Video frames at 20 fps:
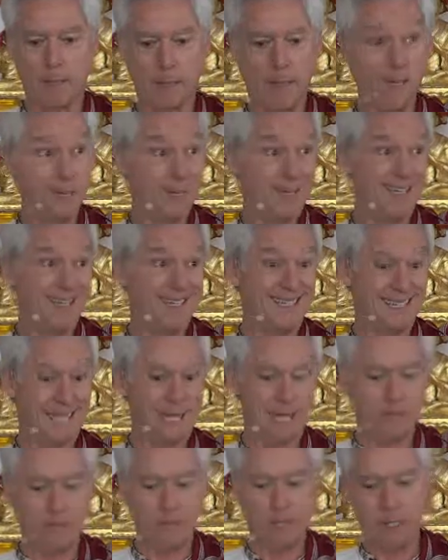My opinion is
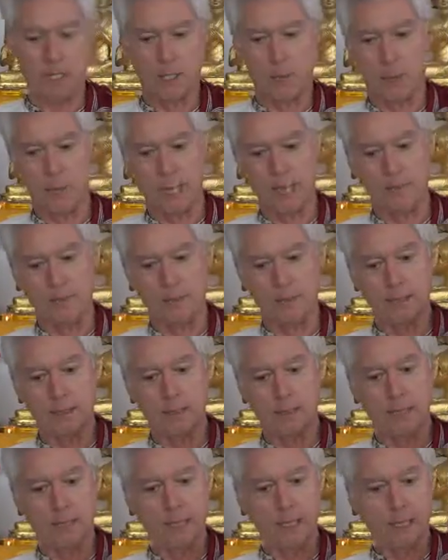kind of irrelevant.
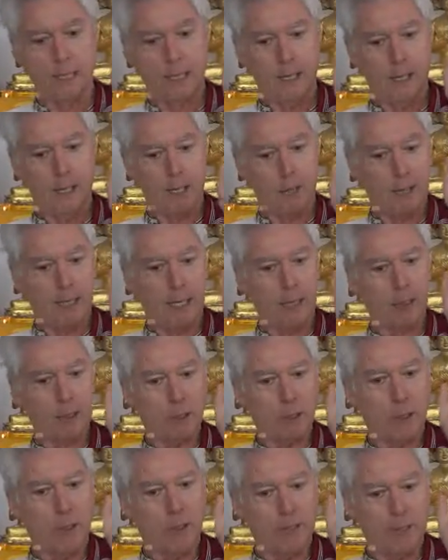But to be
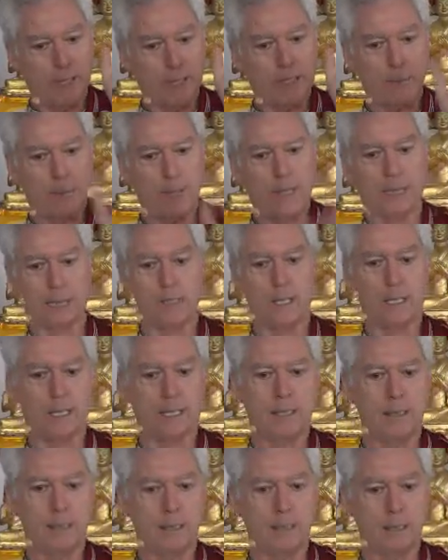able to look in this man's
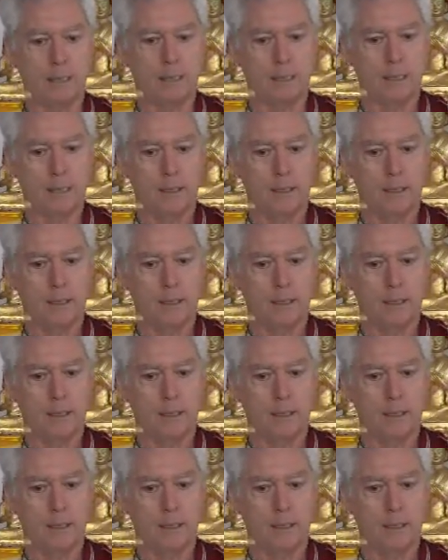eyes,